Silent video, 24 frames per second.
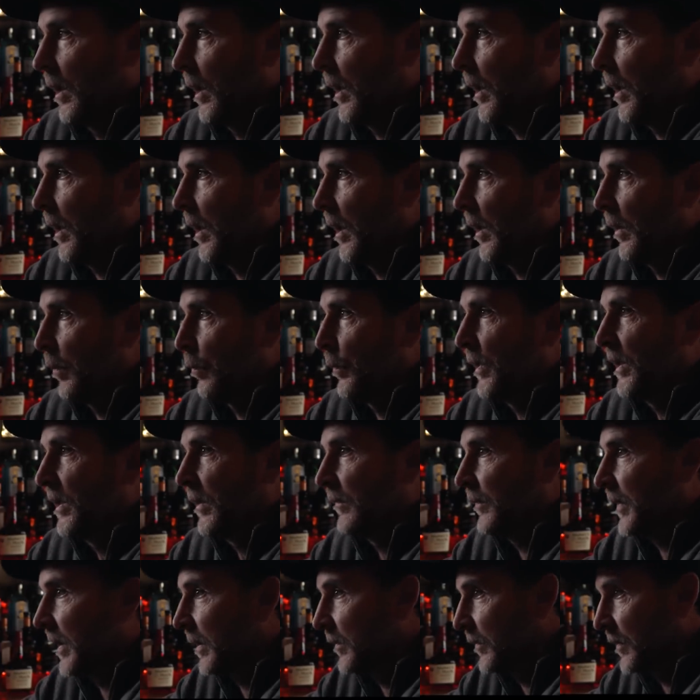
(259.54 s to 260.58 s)
Uh, the week
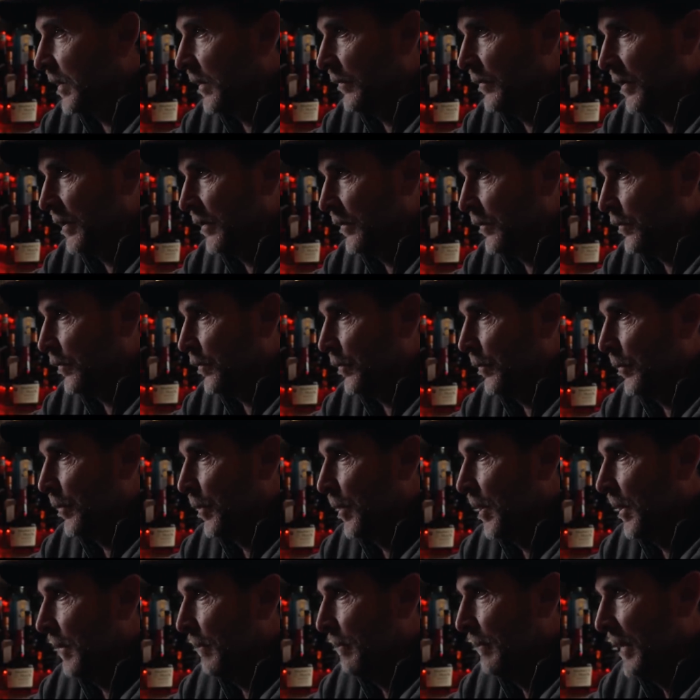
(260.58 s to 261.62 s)
of Thanksgiving
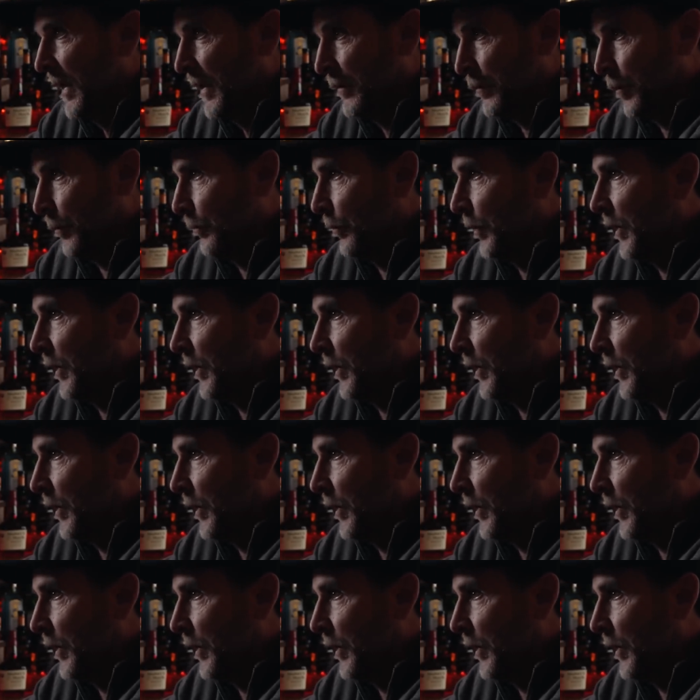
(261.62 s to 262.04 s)
makes or